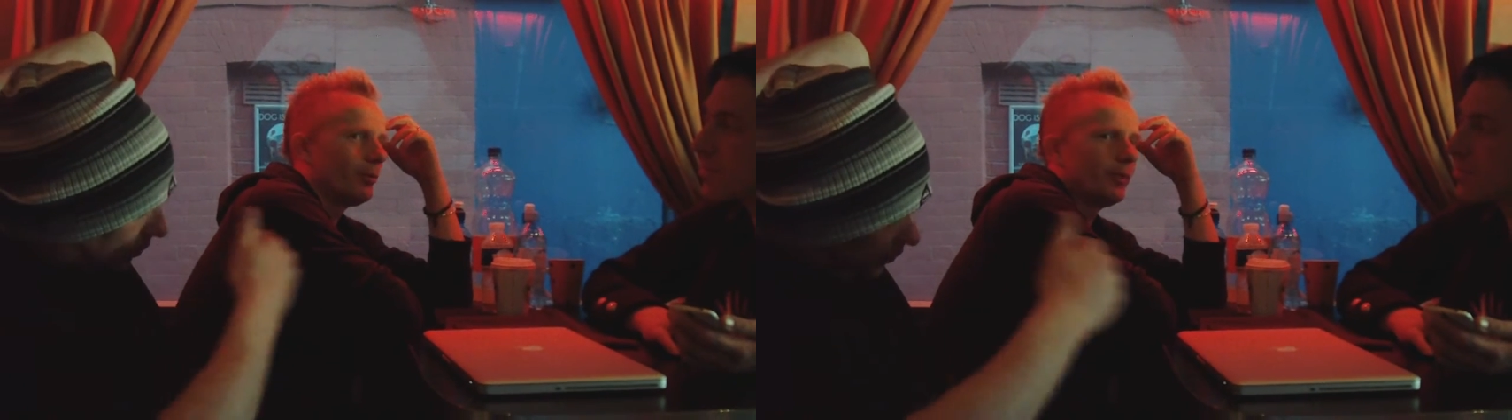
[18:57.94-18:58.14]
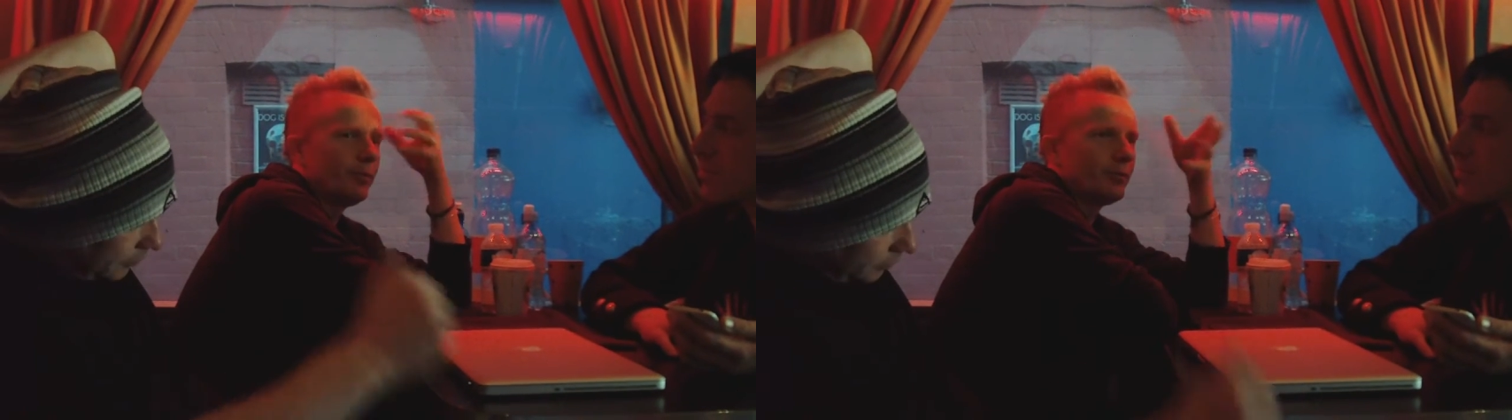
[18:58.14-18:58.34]

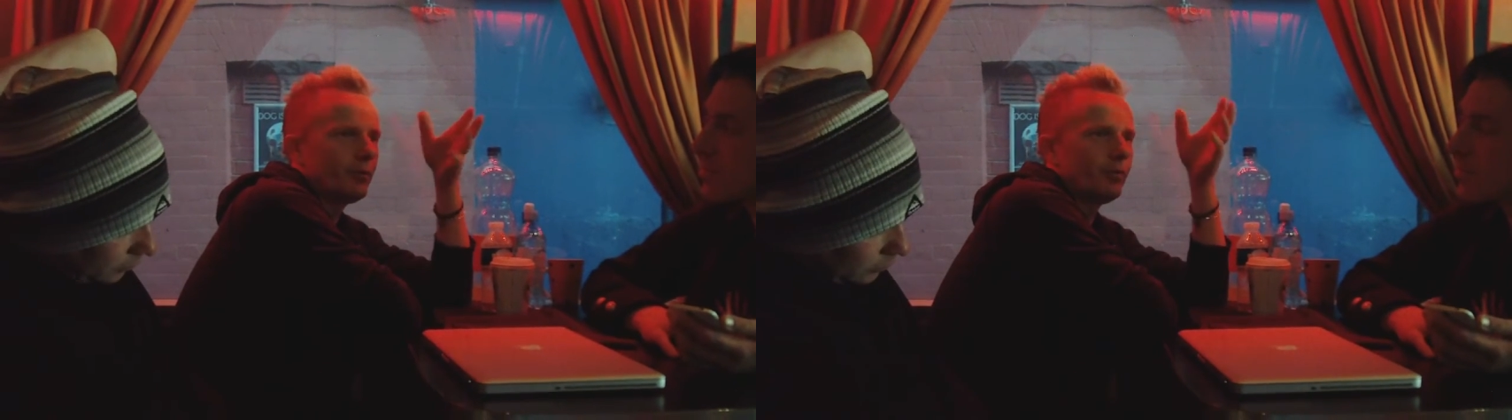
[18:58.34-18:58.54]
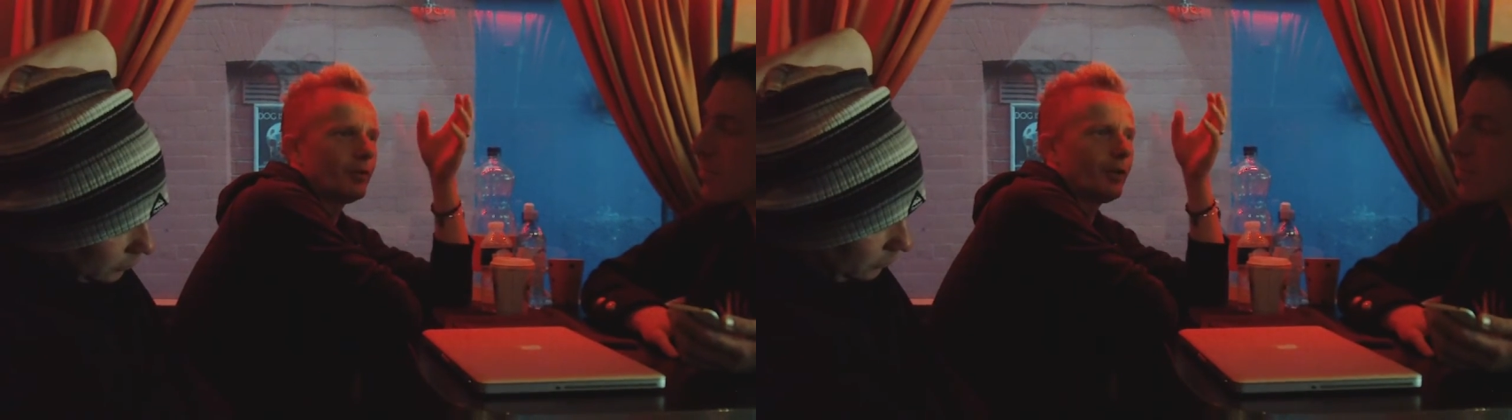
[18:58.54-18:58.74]
Even
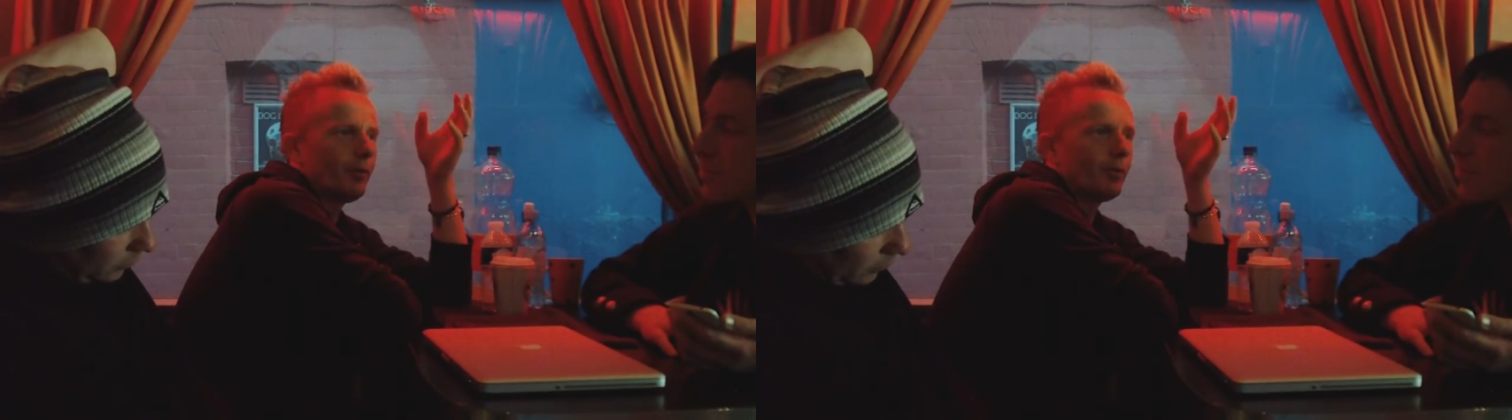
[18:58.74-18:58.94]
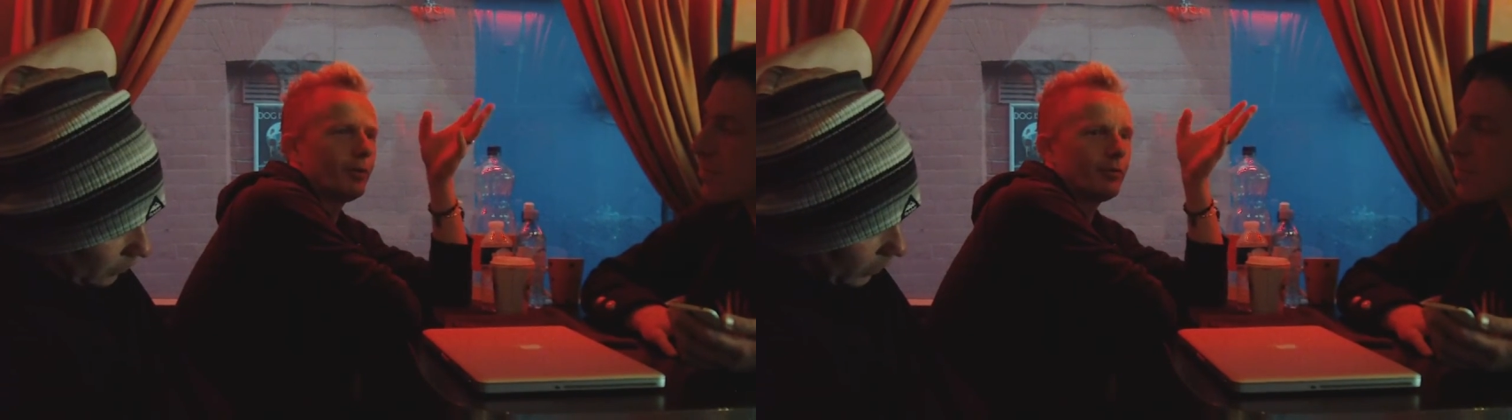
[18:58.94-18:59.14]
just doing a
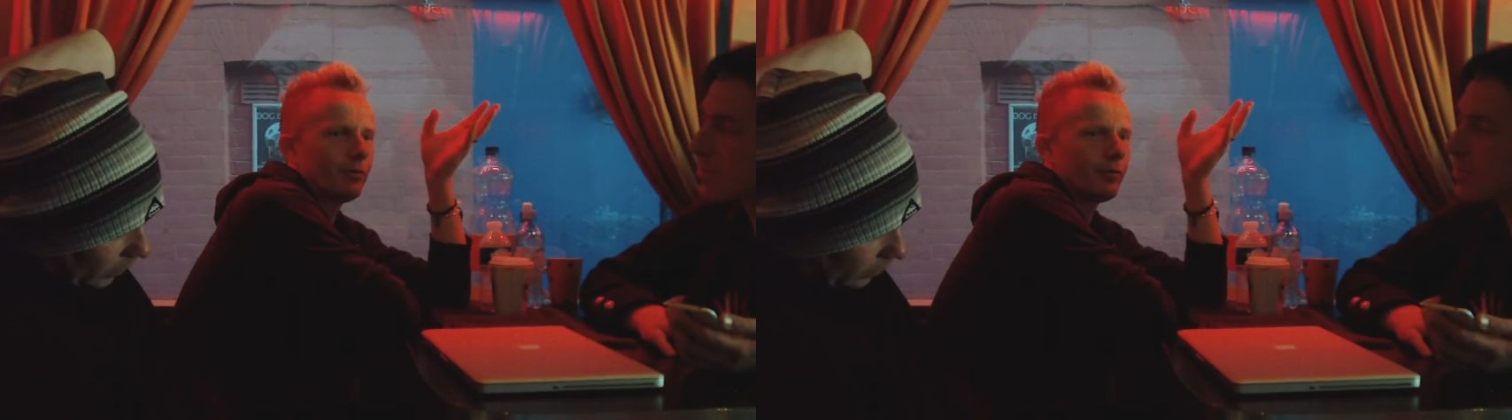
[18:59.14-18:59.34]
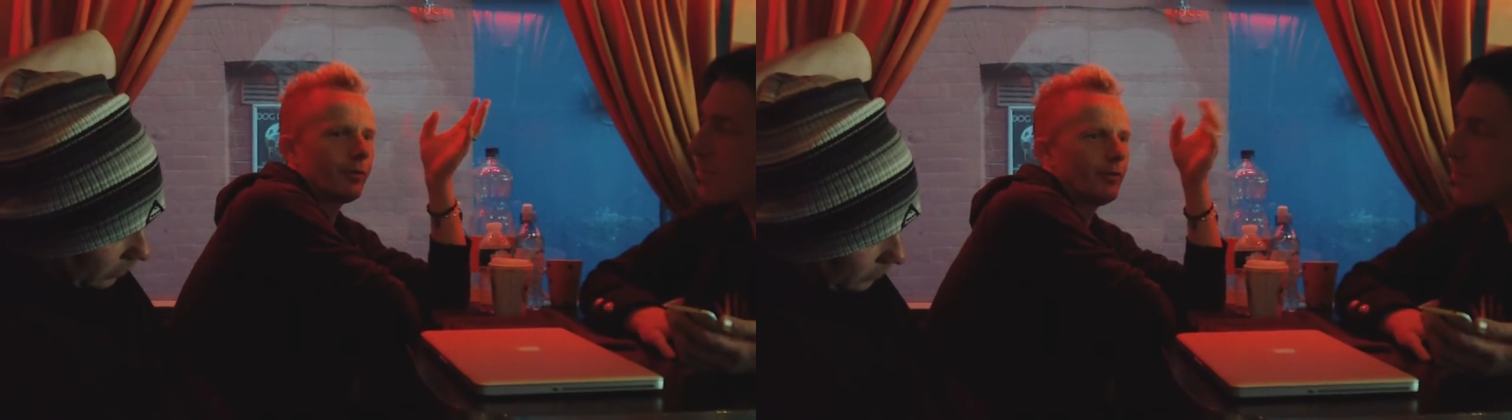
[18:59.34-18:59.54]
couple of weeks or
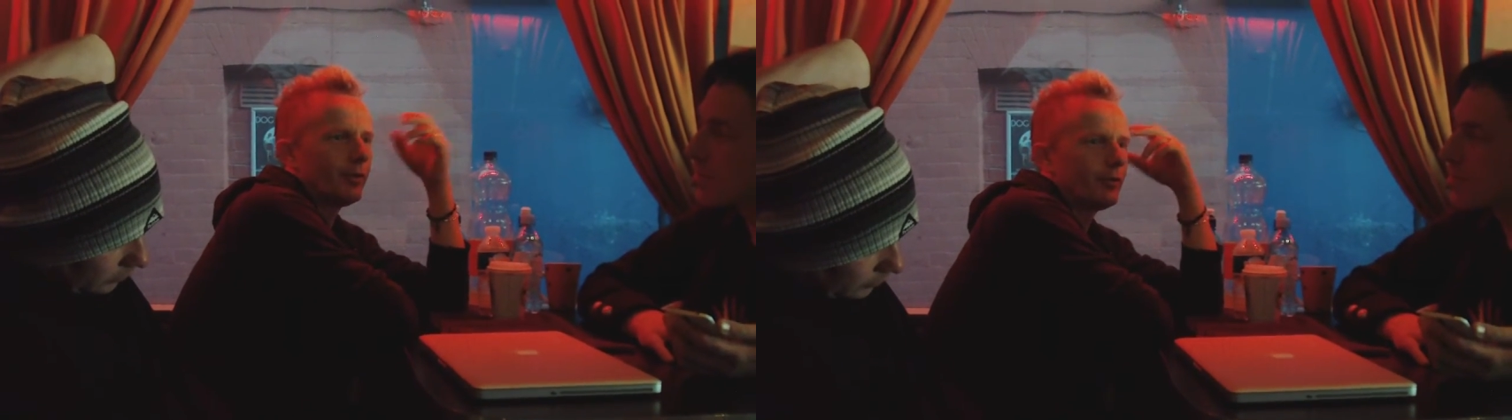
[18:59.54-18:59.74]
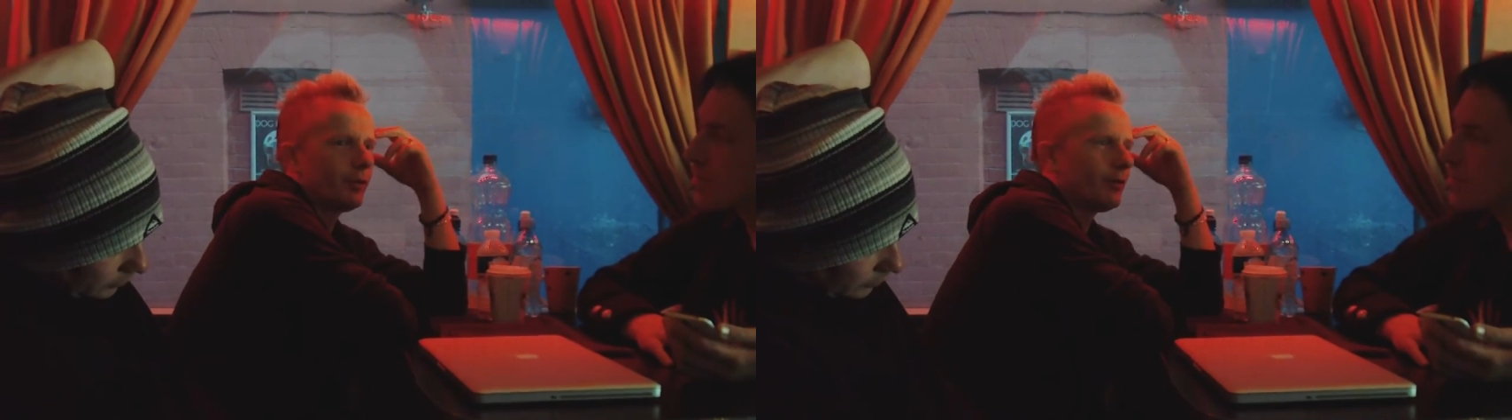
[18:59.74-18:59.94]
3 week
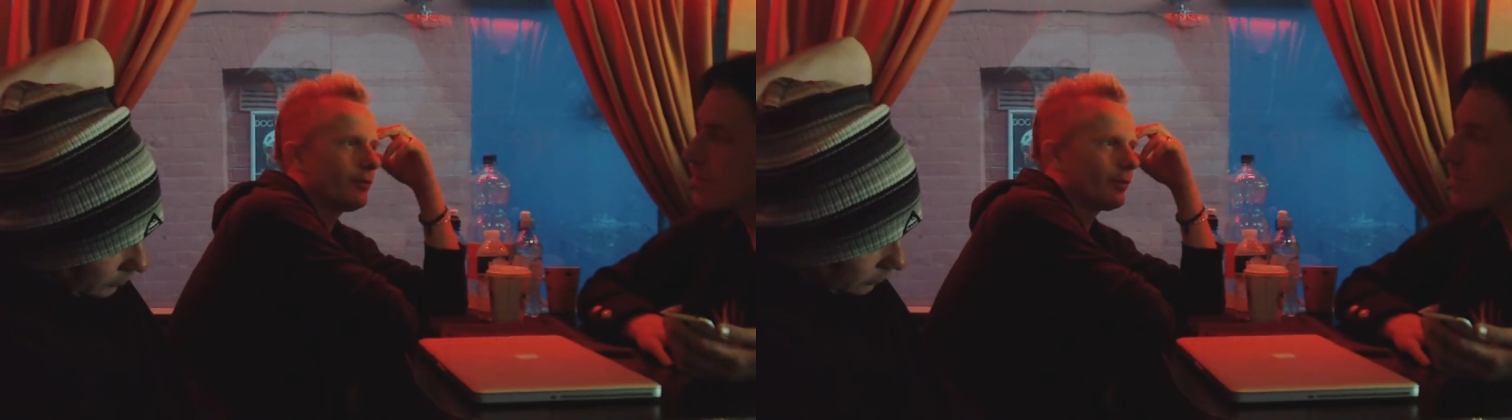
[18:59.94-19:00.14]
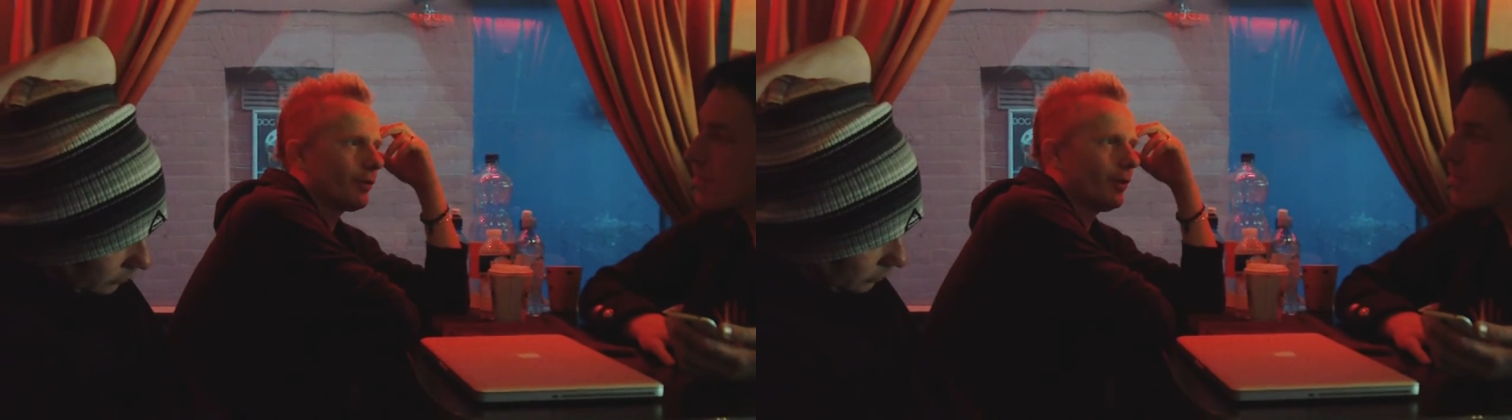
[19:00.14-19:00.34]
stints